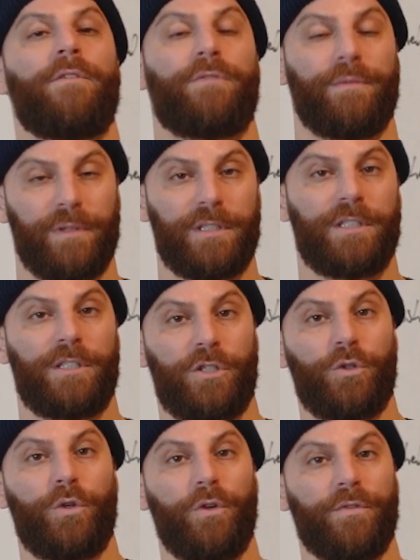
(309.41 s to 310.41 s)
frivolously
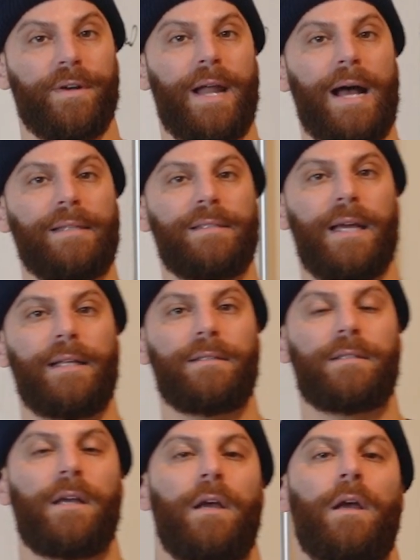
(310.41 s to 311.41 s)
sue you for
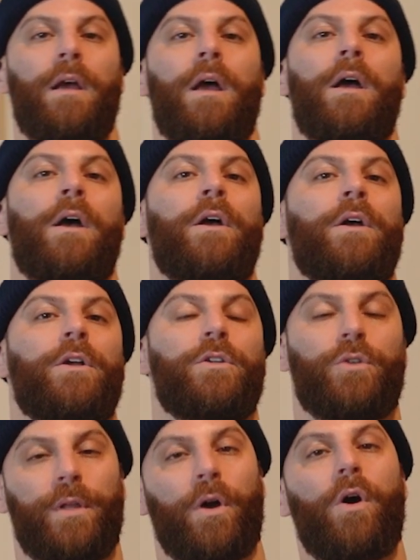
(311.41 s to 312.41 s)
nonsense.
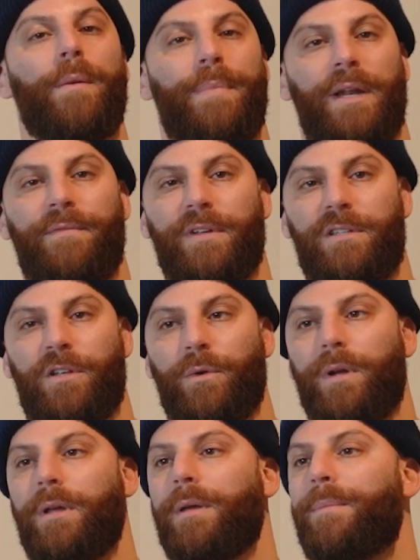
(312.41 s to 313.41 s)
So there are benefits to it.